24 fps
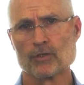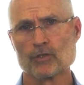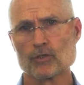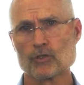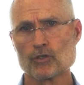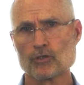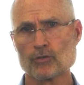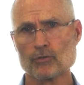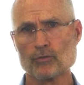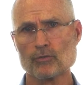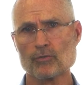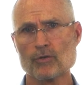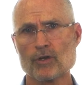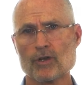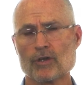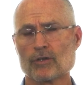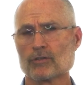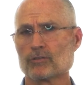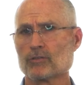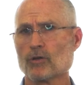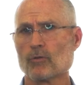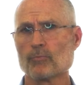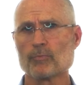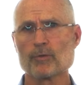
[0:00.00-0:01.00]
2,
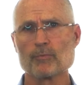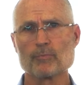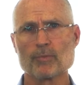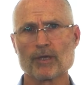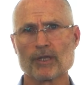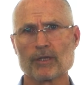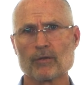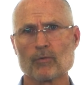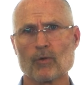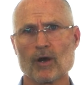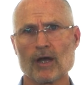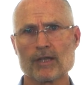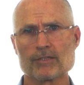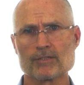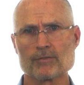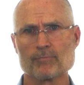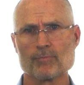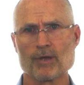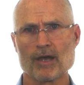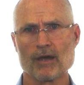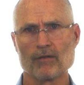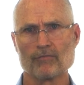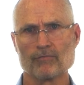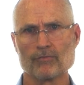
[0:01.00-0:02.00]
don't be Pennywise
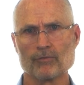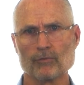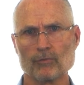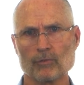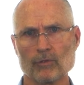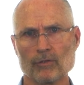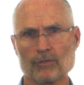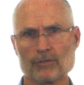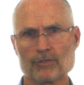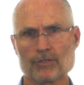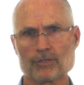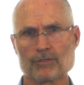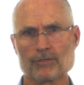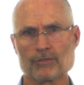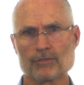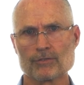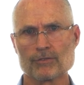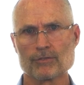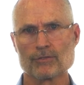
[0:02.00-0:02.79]
and pound foolish.